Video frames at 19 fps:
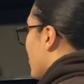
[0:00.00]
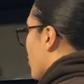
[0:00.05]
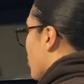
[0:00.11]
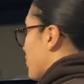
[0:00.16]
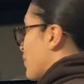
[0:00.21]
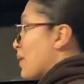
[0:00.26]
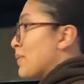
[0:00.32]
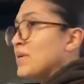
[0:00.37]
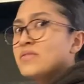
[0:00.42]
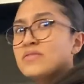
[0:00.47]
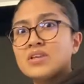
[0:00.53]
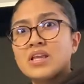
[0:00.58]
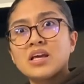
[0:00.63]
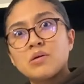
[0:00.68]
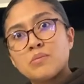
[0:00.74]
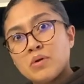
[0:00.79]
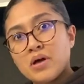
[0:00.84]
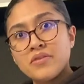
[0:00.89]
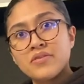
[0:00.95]
or maybe even
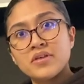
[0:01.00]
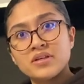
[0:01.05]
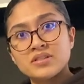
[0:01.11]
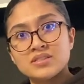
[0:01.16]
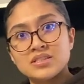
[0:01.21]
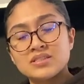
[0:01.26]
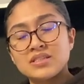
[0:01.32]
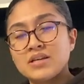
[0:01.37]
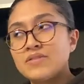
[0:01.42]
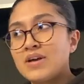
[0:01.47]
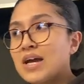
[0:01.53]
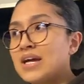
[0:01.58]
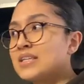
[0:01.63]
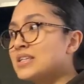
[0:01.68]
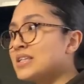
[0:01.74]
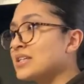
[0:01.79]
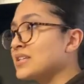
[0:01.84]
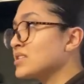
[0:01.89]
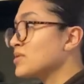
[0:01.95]
like a month since I've
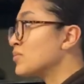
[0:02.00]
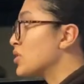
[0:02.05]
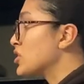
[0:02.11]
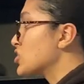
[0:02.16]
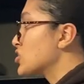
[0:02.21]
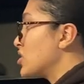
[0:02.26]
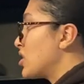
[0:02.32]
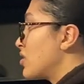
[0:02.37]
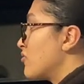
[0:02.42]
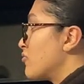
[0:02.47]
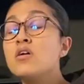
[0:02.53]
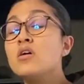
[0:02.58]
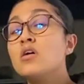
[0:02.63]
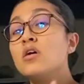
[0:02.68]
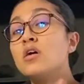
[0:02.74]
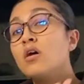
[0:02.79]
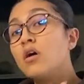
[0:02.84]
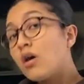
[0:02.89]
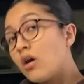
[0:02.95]
had this bookshelf.
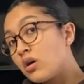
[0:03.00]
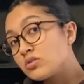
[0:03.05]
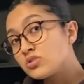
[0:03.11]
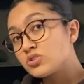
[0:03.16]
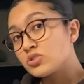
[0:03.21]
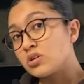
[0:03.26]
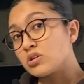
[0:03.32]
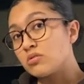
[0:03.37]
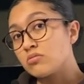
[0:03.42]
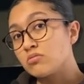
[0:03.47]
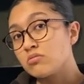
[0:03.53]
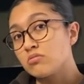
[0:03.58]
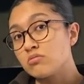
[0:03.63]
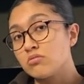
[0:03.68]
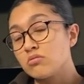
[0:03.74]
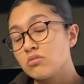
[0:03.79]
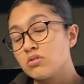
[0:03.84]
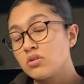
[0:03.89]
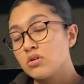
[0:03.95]
Also,
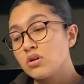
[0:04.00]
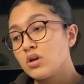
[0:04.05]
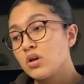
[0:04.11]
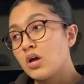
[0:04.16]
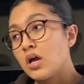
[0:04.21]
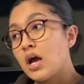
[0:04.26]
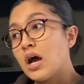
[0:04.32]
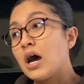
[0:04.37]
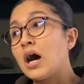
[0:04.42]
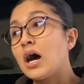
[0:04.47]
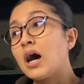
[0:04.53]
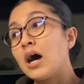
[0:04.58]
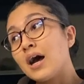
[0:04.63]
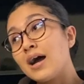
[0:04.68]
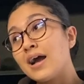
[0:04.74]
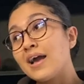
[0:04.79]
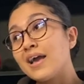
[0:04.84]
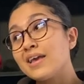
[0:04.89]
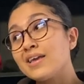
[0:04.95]

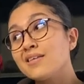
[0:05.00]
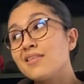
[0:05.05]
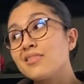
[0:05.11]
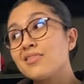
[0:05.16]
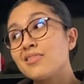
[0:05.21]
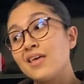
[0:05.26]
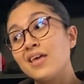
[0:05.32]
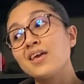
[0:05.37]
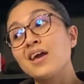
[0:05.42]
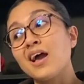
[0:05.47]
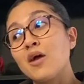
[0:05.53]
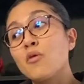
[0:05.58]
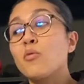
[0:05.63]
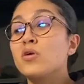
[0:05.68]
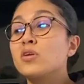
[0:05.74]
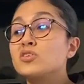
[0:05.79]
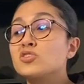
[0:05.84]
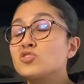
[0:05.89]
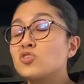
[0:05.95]
I think I
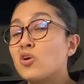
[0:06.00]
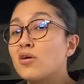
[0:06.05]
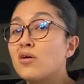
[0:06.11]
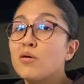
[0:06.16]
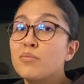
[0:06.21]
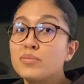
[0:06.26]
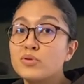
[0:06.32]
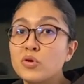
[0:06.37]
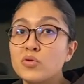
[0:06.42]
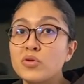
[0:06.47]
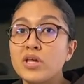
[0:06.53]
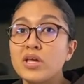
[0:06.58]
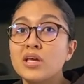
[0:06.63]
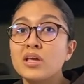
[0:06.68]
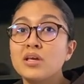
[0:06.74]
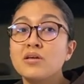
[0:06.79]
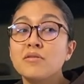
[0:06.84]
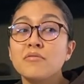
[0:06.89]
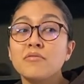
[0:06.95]
want to start
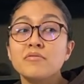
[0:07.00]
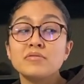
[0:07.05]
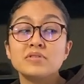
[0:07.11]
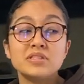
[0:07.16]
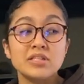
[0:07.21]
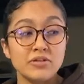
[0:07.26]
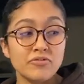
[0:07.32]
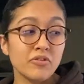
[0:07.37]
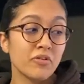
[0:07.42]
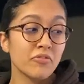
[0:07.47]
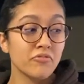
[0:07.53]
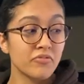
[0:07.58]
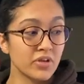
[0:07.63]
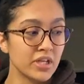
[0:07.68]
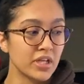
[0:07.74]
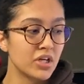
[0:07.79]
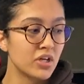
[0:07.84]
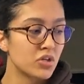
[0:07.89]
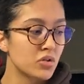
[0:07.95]
uploading different
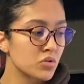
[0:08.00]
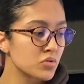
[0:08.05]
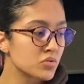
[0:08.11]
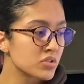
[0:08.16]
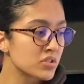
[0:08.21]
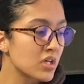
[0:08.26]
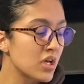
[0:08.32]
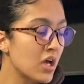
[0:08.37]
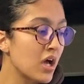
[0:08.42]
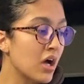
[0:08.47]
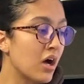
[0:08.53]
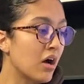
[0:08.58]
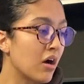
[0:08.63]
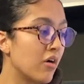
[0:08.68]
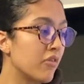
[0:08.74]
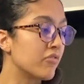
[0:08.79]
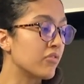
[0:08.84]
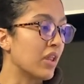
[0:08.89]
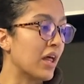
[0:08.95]
videos
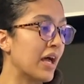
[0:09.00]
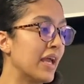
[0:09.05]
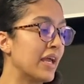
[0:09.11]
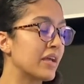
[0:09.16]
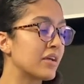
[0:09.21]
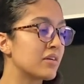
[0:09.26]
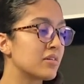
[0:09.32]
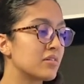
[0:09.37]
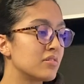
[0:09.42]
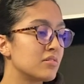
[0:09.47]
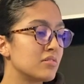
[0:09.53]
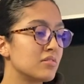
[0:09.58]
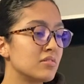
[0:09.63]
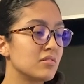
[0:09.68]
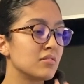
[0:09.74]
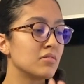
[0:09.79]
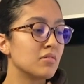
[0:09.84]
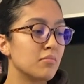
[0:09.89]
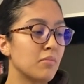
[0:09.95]
of like
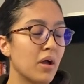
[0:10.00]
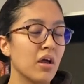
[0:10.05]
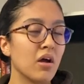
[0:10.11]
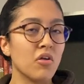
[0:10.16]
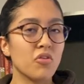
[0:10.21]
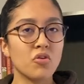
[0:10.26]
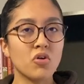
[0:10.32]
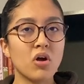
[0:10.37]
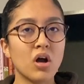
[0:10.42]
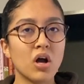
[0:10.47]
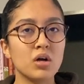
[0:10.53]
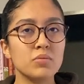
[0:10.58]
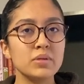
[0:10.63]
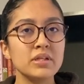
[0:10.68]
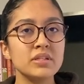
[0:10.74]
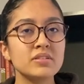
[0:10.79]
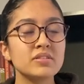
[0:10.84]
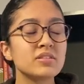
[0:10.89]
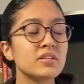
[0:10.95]
my other
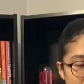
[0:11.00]
hobbies.